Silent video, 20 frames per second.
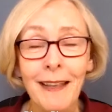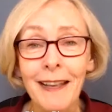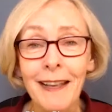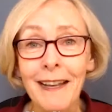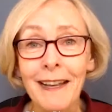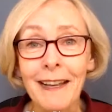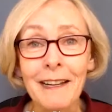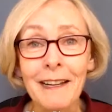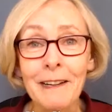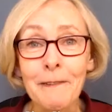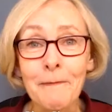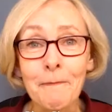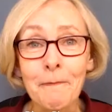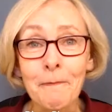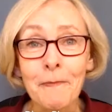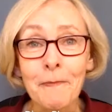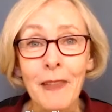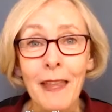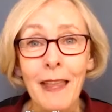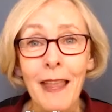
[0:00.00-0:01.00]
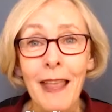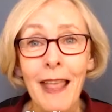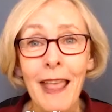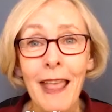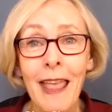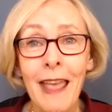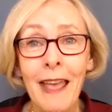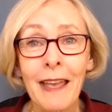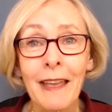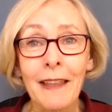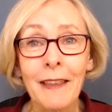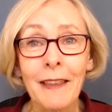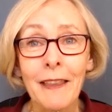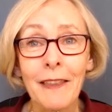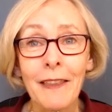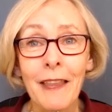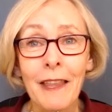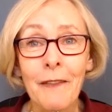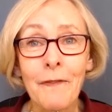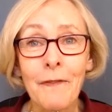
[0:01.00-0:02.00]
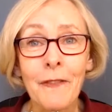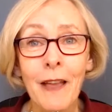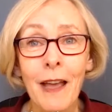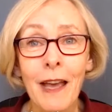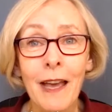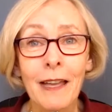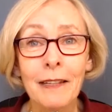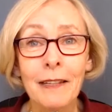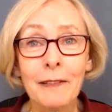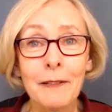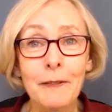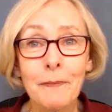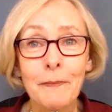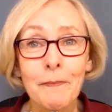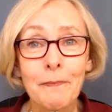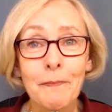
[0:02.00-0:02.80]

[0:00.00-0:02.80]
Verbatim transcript: Um, and they've got